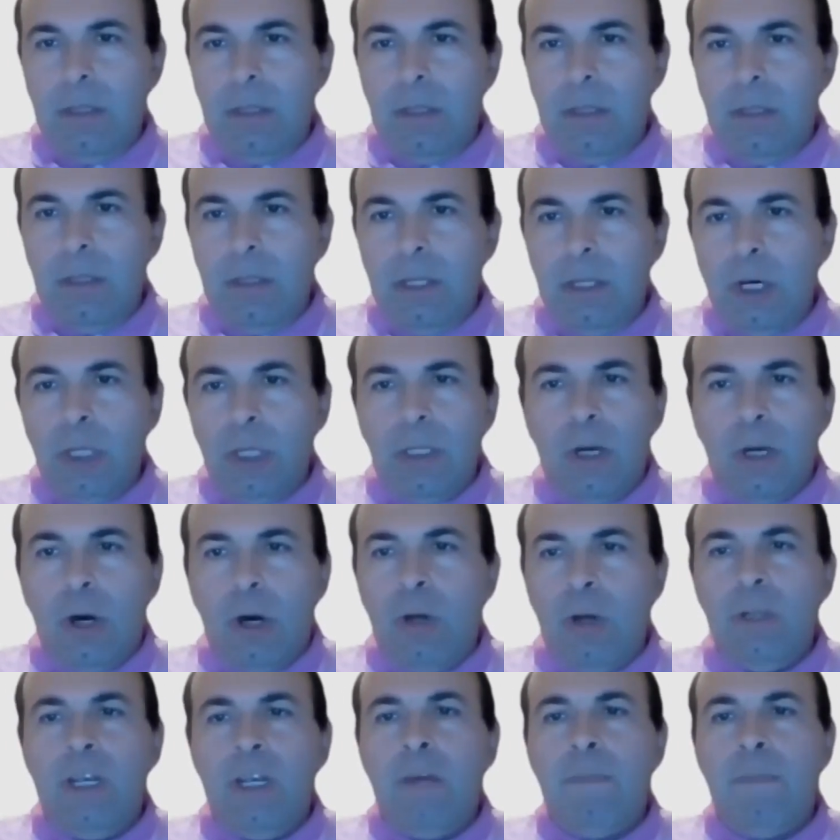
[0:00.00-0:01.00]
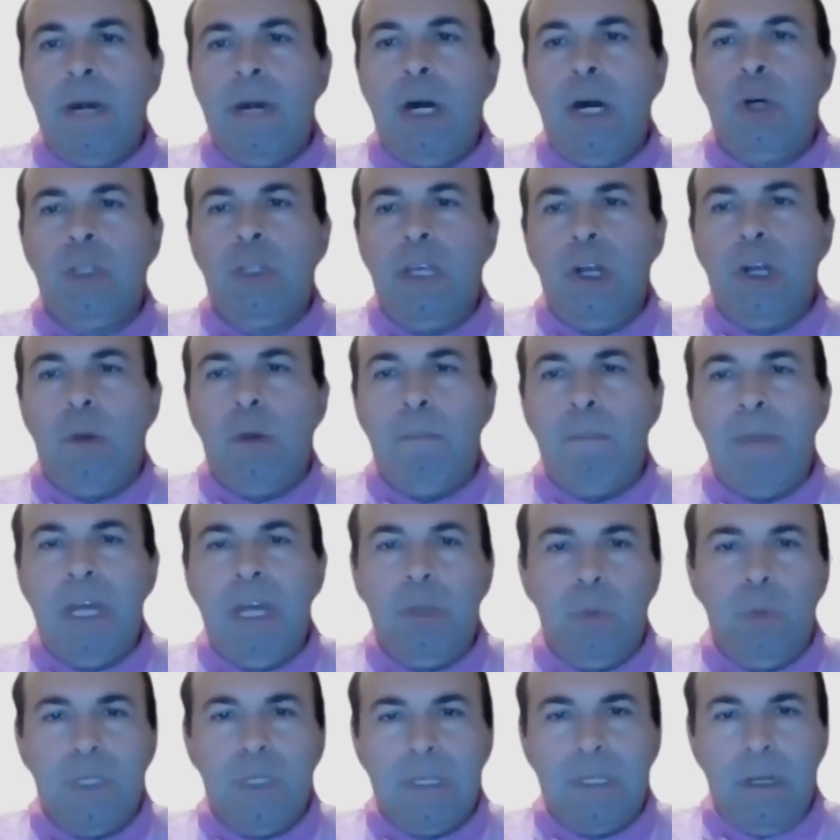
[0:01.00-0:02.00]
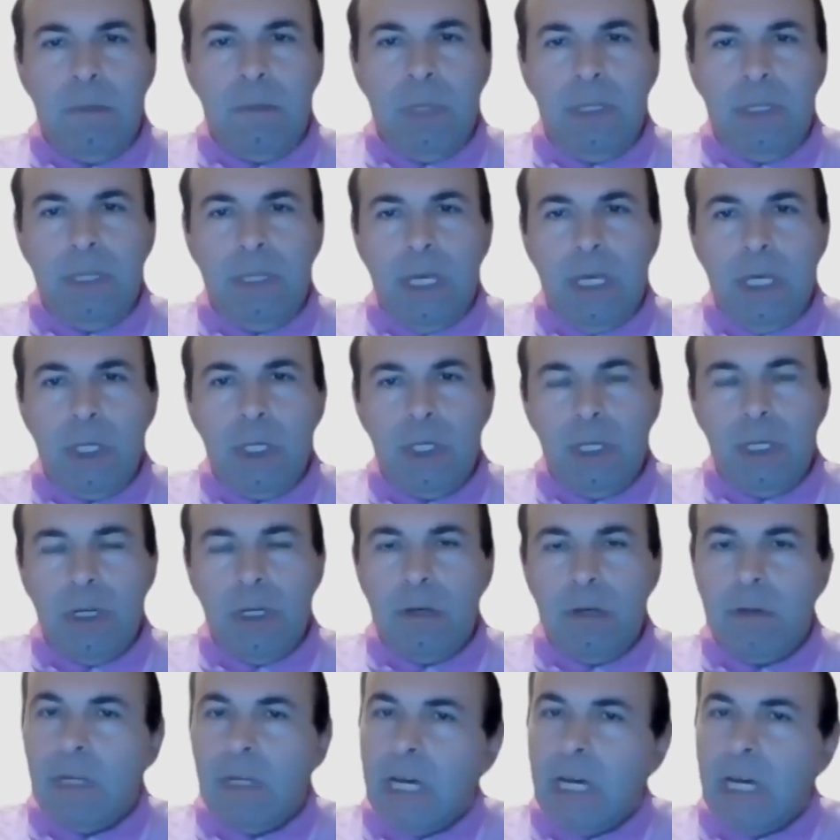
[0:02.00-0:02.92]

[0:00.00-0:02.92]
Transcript: not only about you know bandwidth limitation.